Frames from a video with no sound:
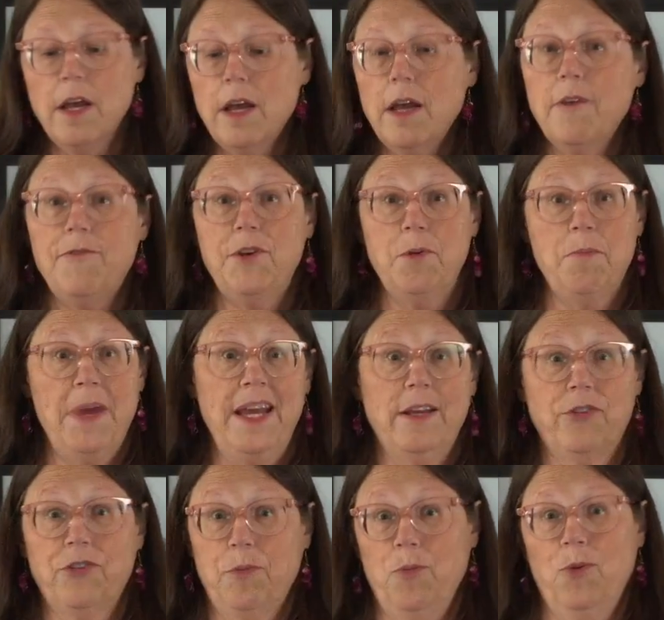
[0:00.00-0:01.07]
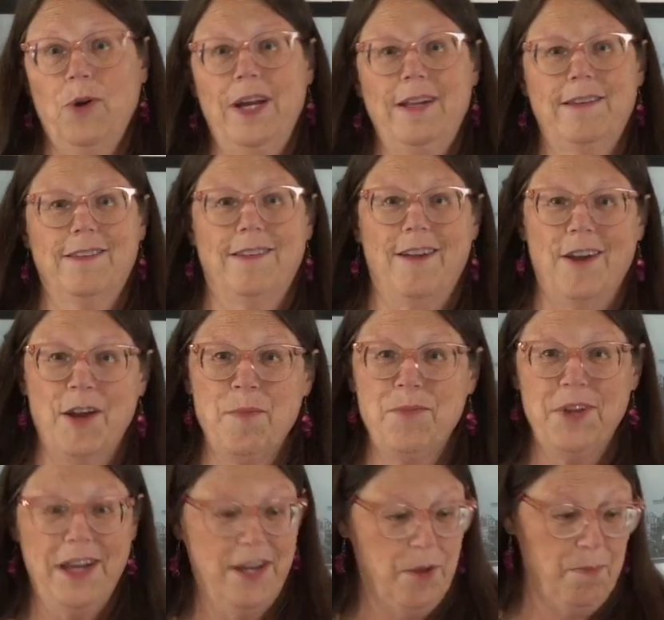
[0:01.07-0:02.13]
If you make some great slime,
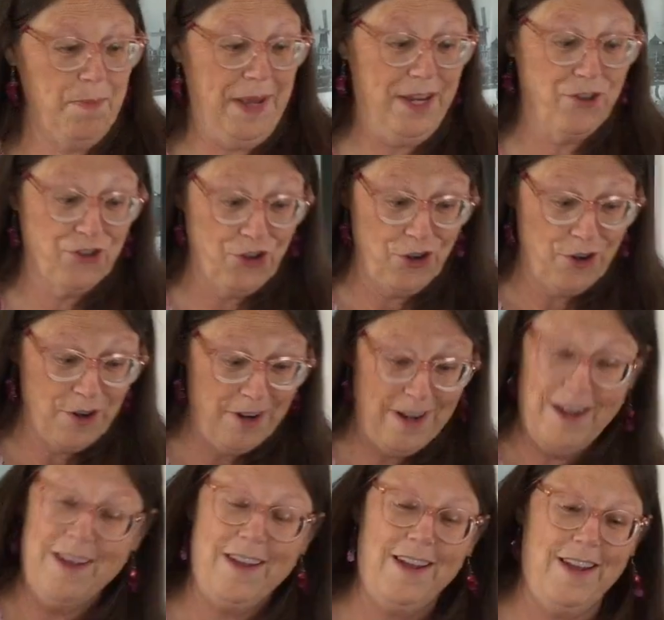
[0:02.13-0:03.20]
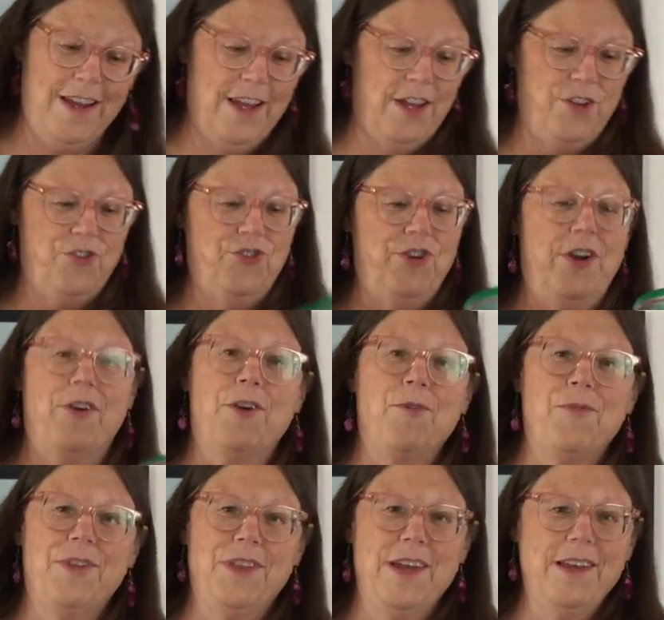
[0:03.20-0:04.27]
take a picture and share it
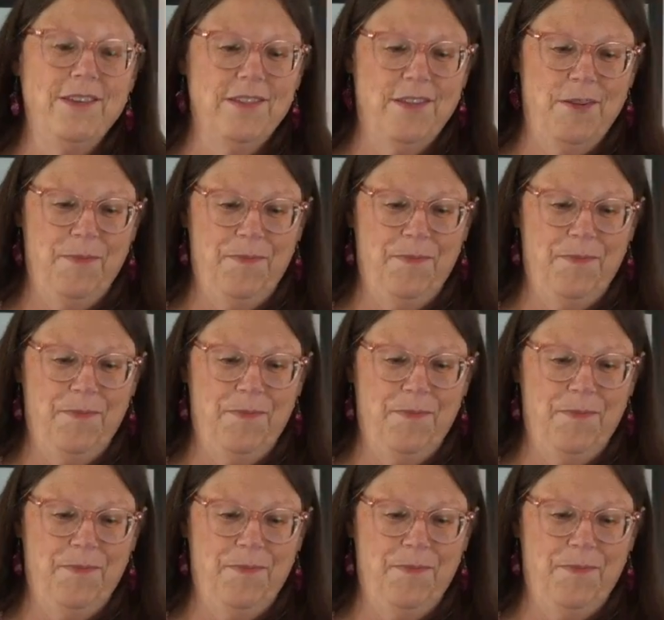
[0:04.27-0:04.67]
with us.